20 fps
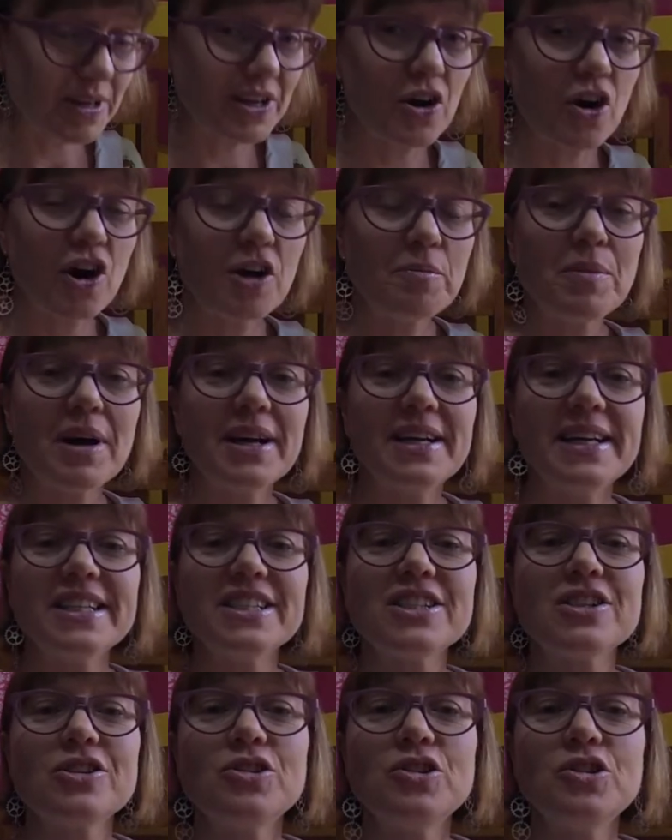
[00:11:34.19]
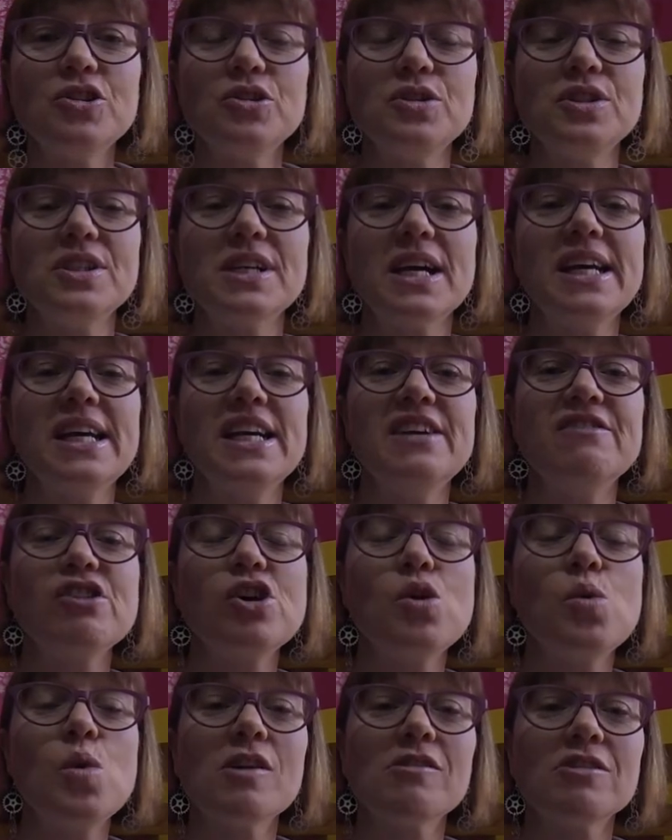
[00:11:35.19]
gone by next Tuesday if
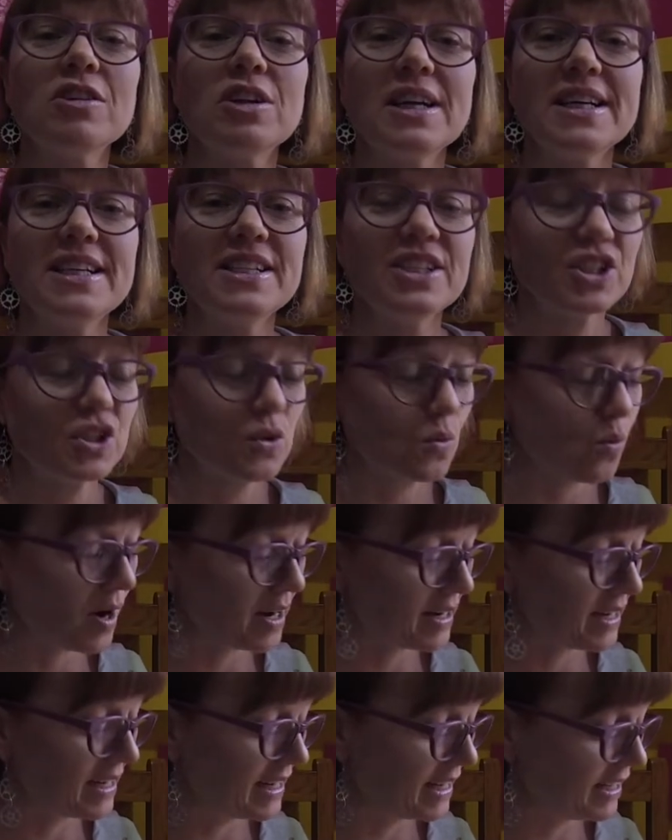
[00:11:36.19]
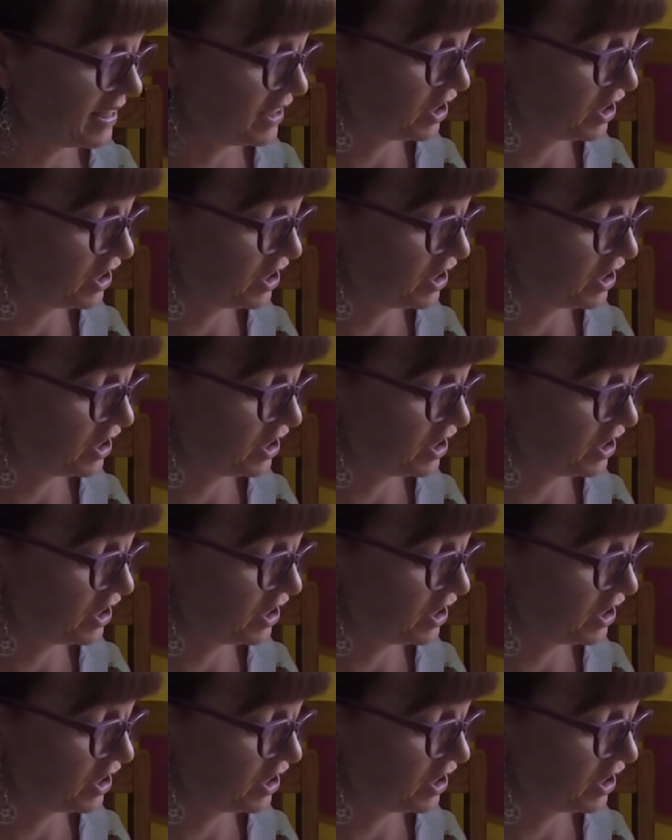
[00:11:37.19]
Quirrell is the one in